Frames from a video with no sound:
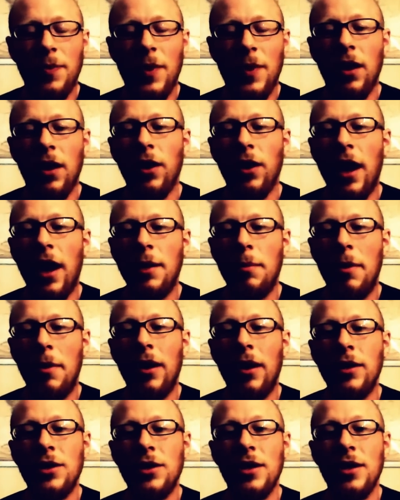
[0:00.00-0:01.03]
And a line
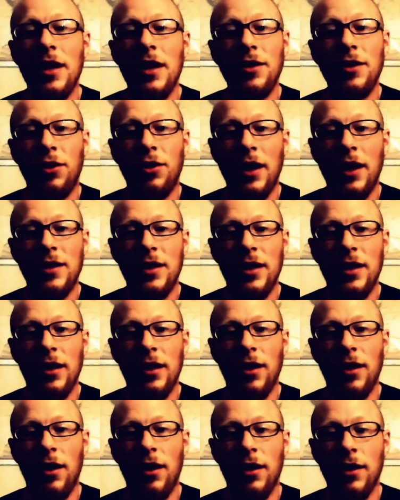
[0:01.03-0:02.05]
marriage is an
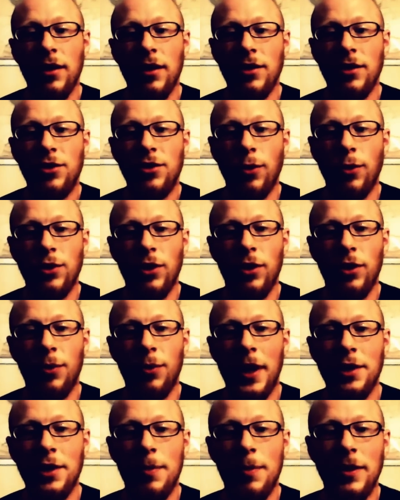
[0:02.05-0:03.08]
interesting uh, social
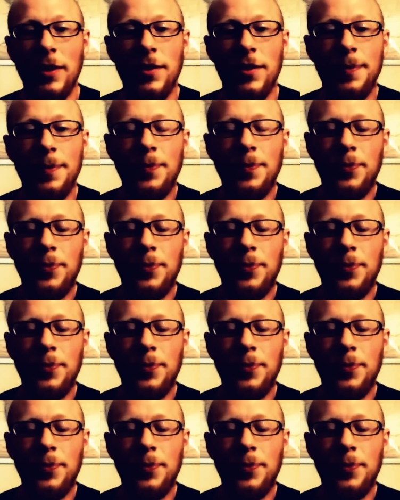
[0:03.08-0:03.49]
arrangement